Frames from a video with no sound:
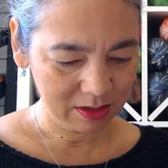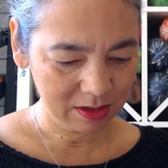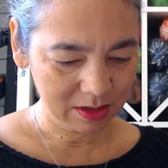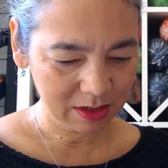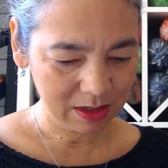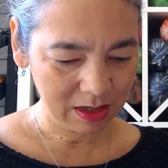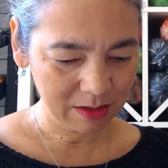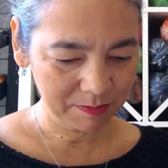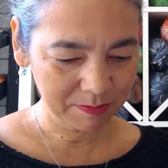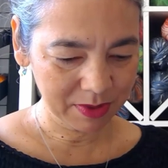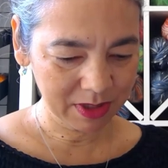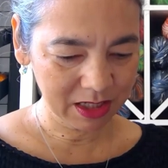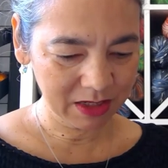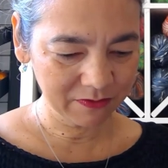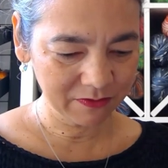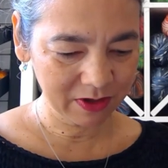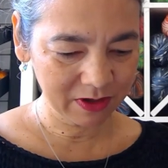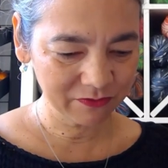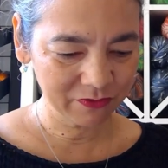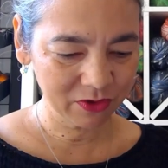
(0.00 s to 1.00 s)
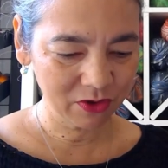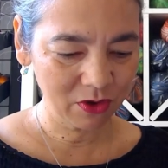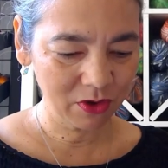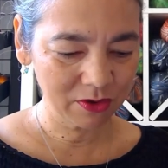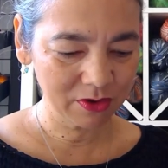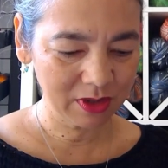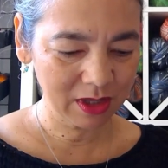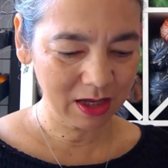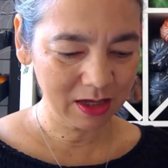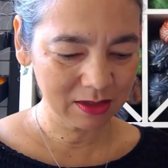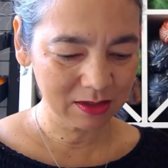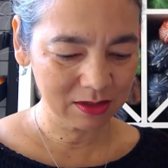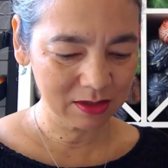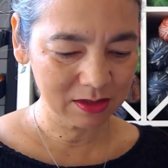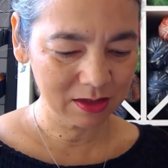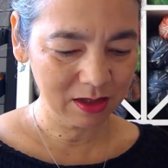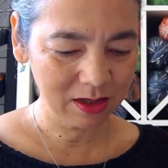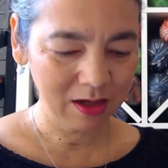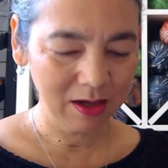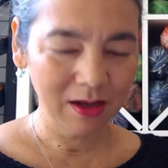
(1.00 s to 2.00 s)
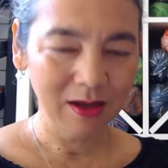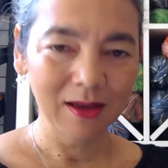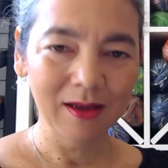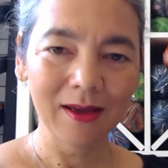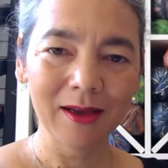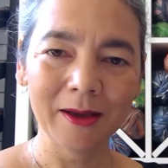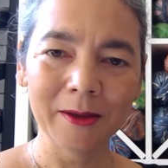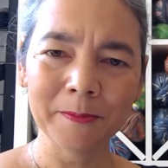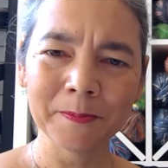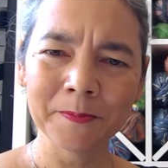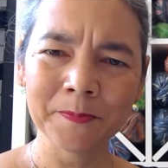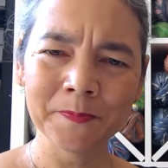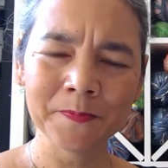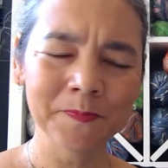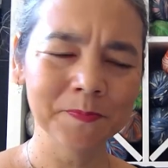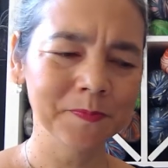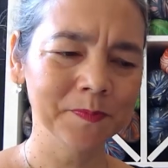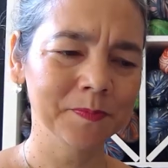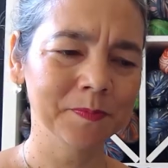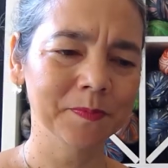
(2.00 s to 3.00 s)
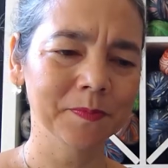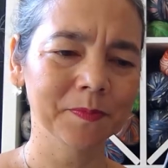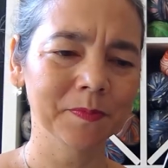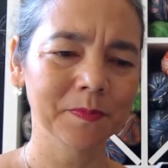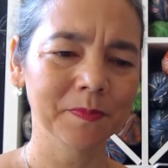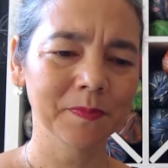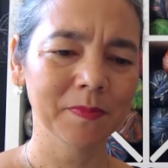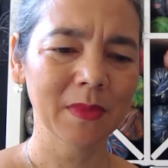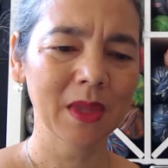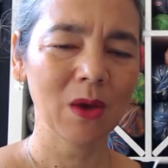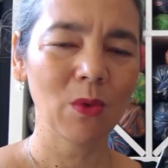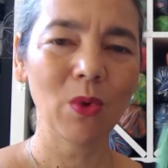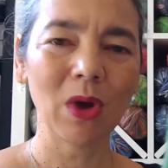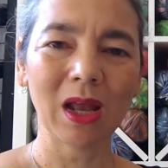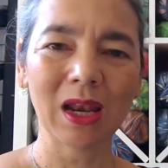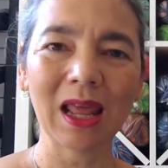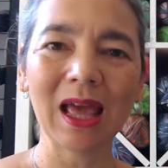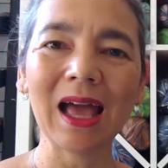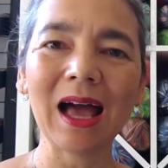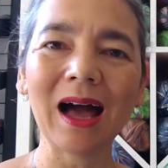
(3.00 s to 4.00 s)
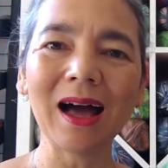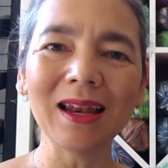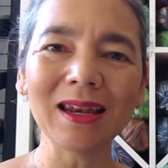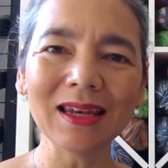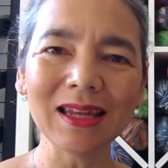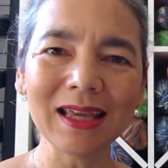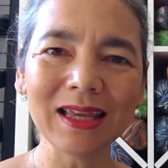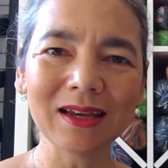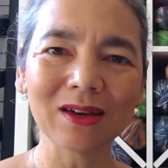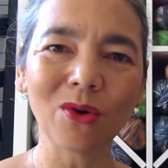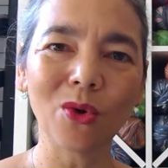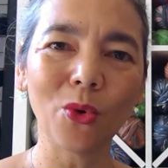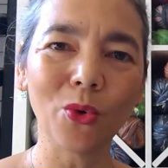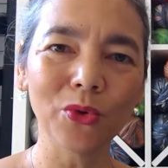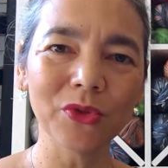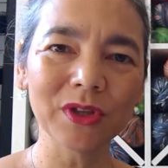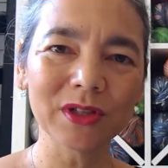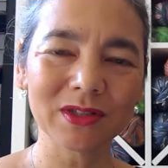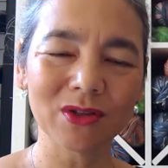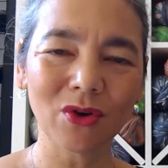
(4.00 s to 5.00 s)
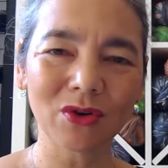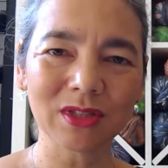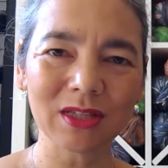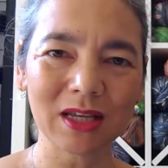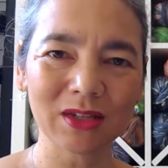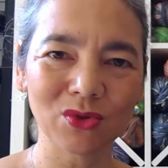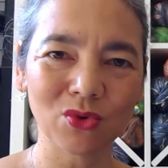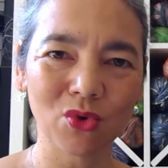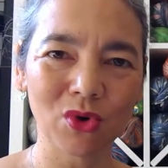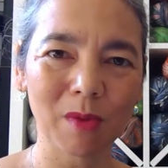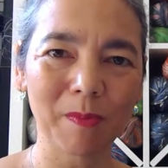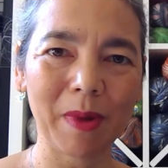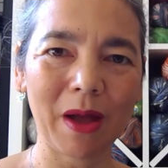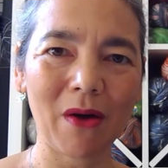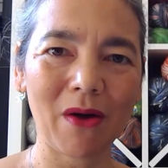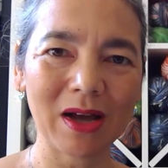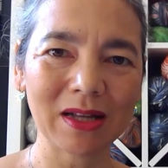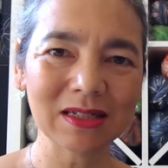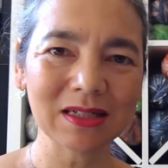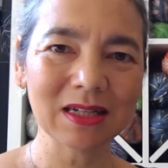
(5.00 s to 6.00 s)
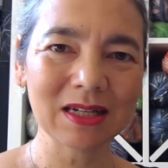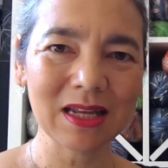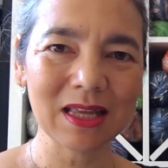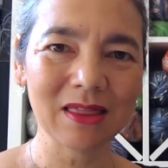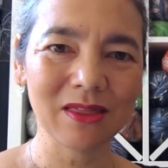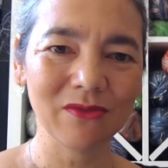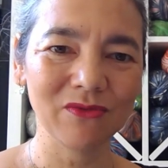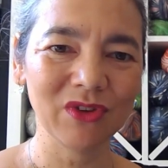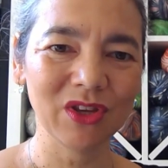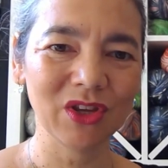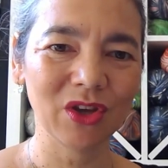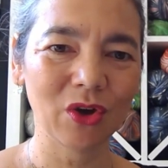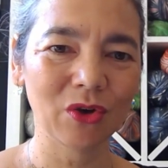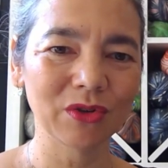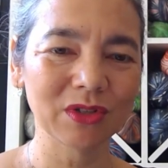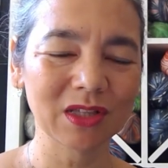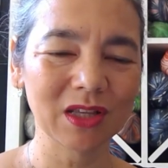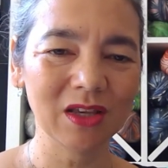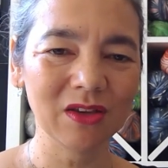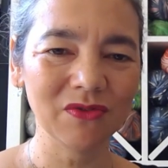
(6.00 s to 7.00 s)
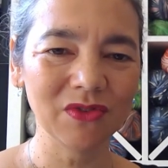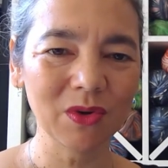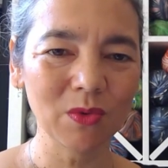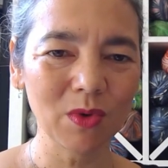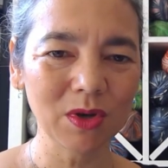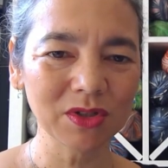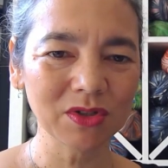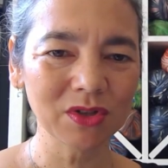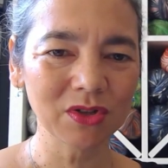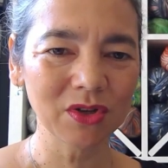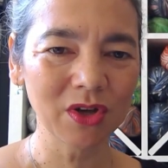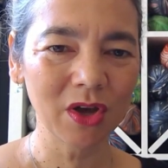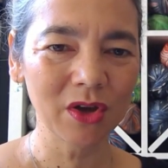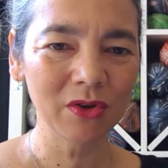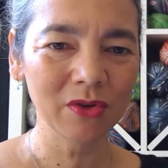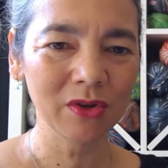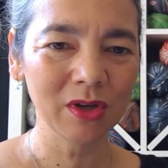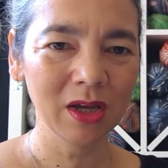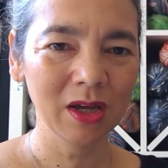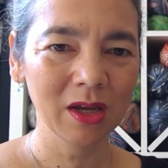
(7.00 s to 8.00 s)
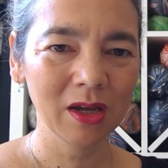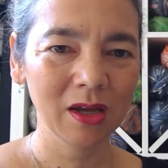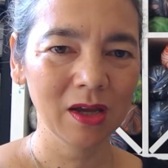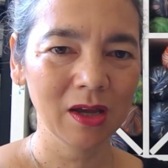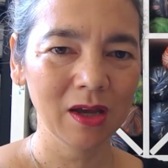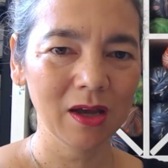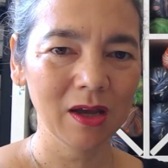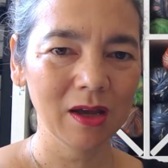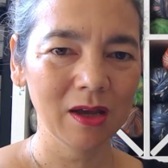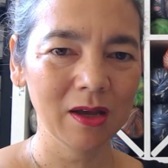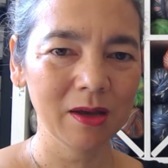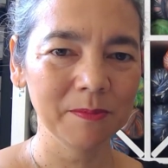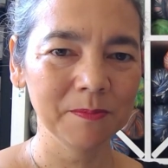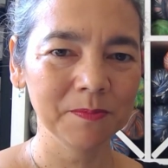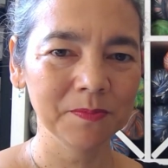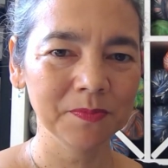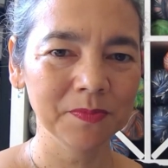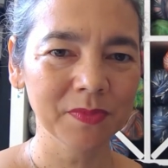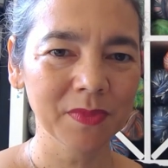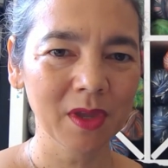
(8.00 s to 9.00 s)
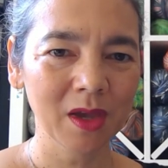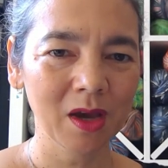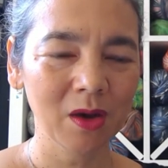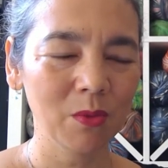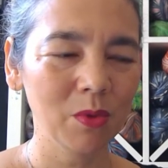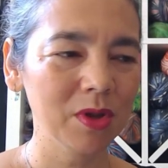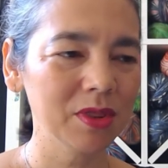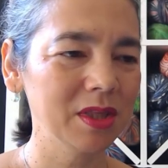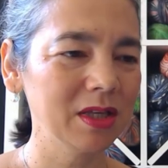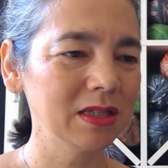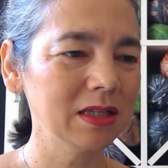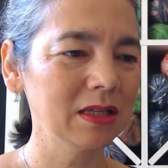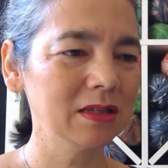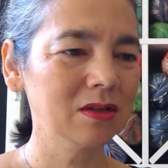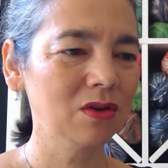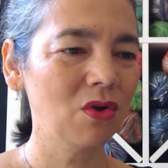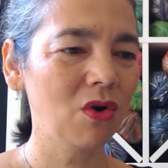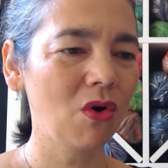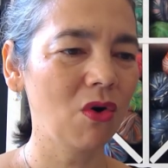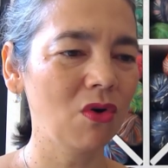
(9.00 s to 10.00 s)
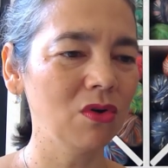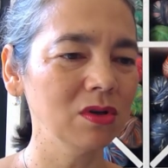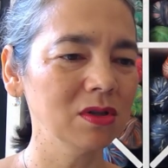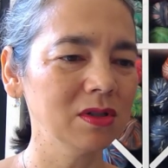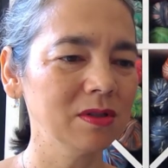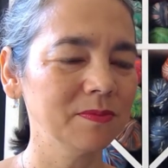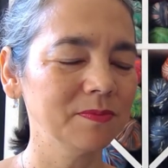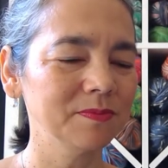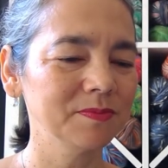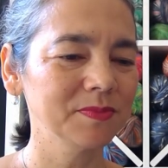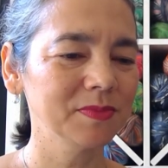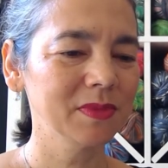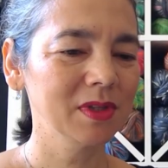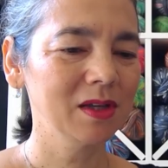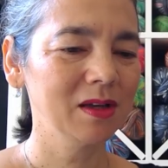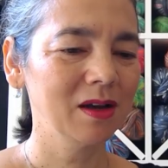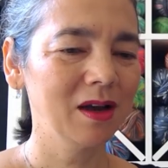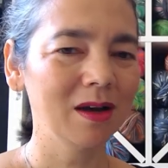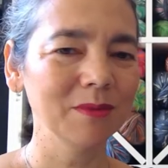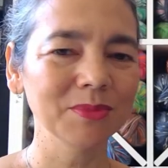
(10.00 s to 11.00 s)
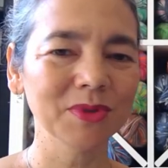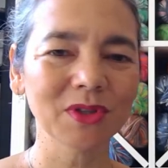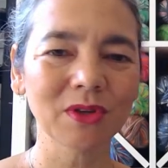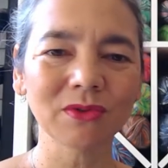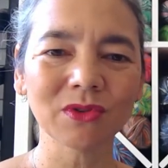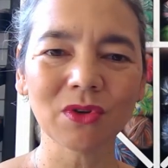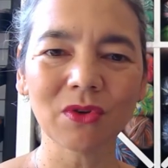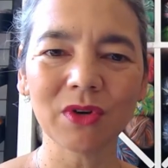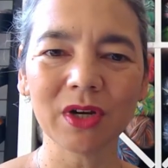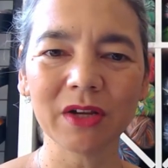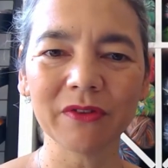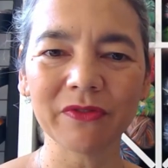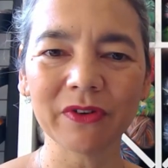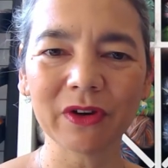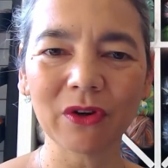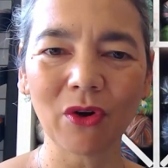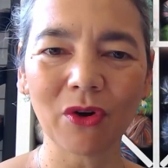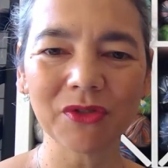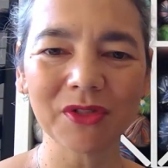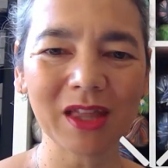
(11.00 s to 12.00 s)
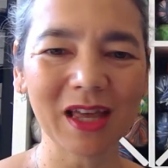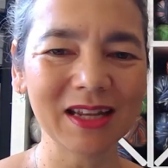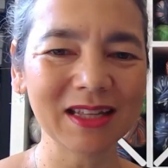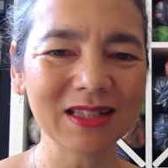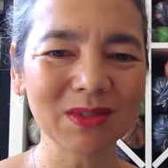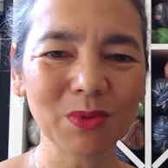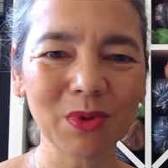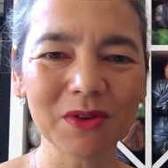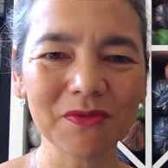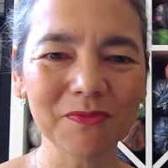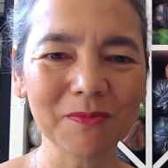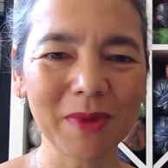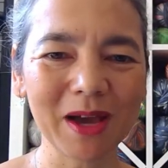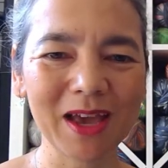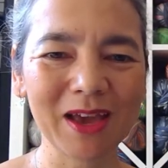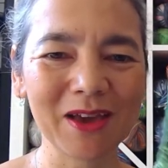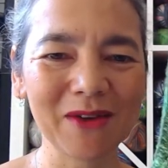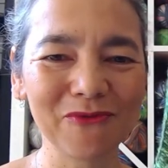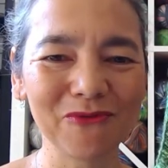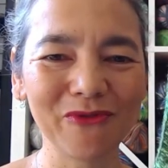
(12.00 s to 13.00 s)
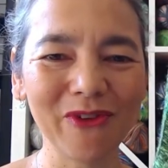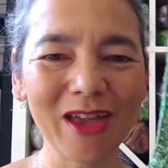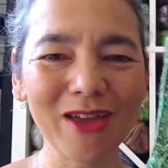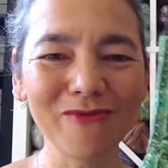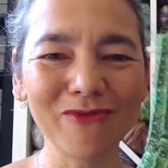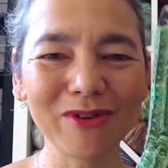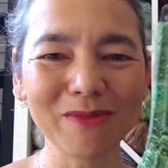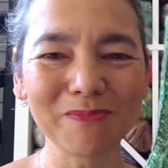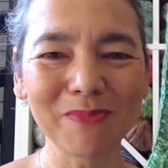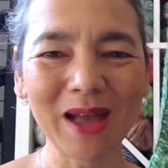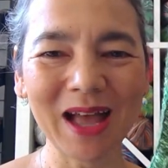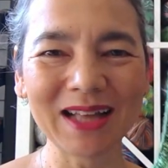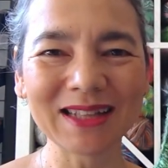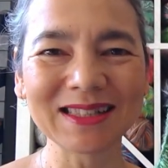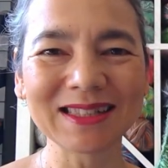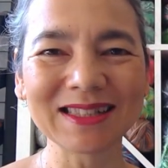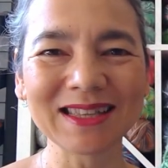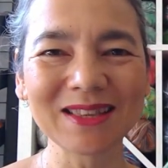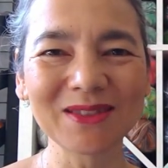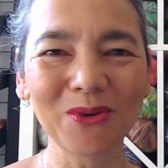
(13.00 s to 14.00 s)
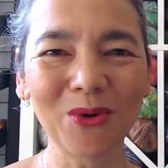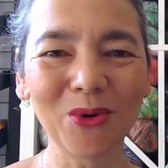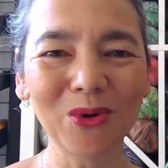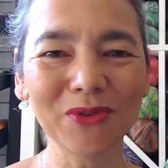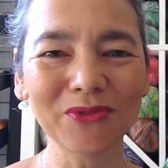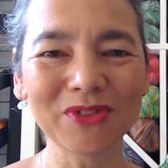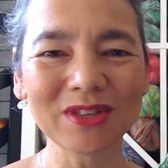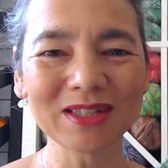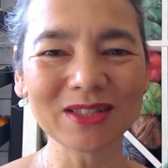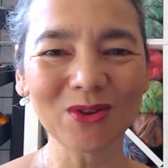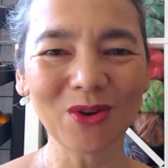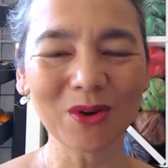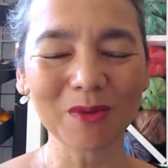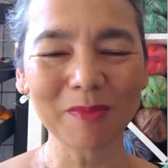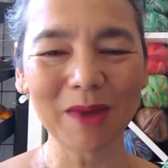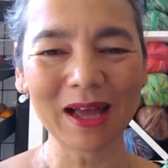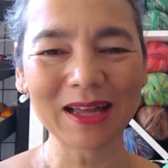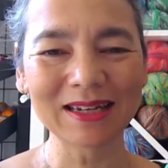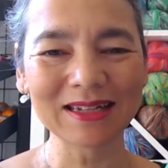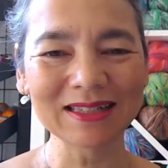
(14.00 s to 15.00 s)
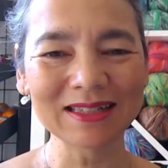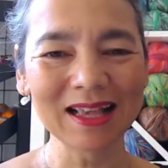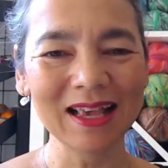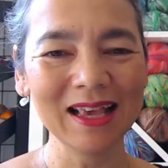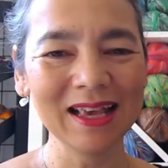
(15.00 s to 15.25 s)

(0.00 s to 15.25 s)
Can't believe I forgot that. Well, I'll link all the socks I talk about underneath the video. So if you want to know what this is called, I'm so sorry I forgot that. It's one of my favorite patterns in all of the Sock Madness.